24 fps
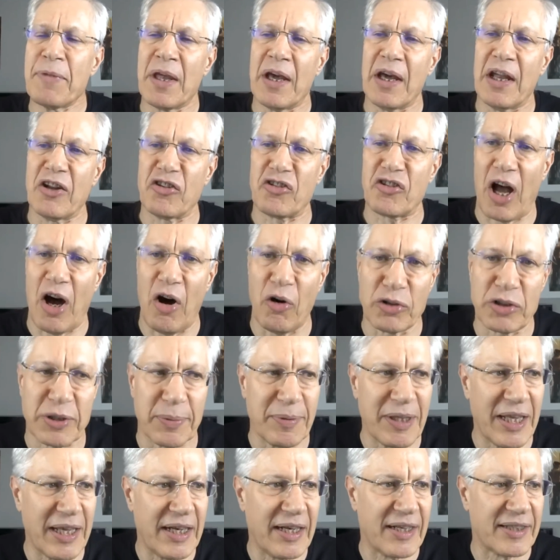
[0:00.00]
and is
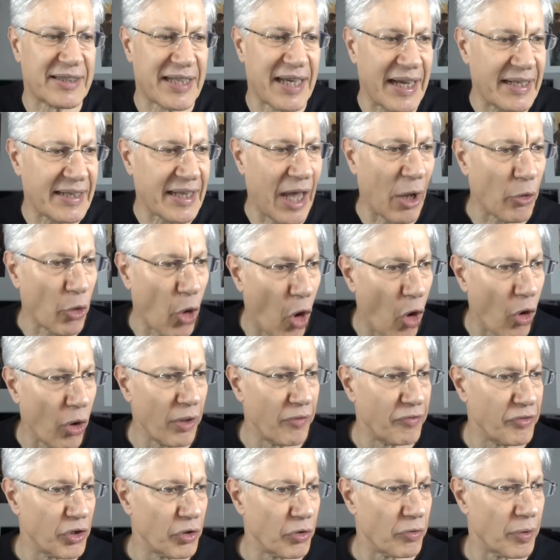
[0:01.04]
ultimately going to take down all
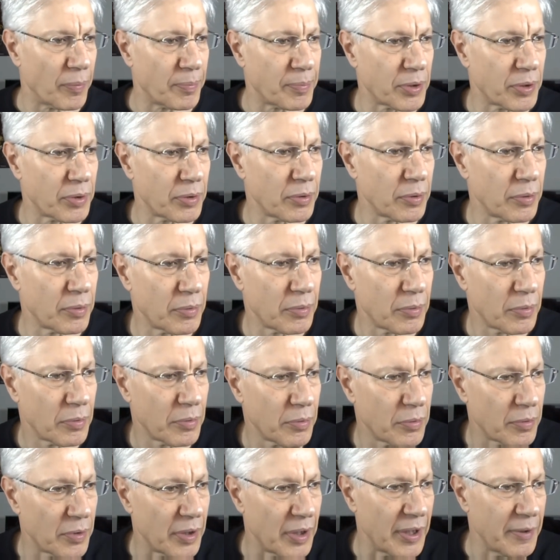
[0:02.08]
of Europe,
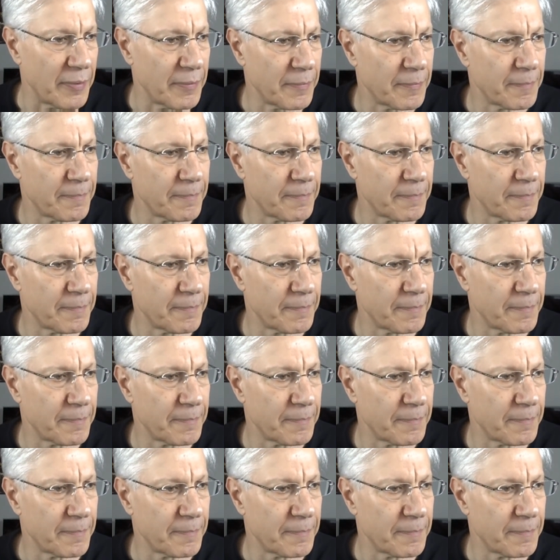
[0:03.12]
right?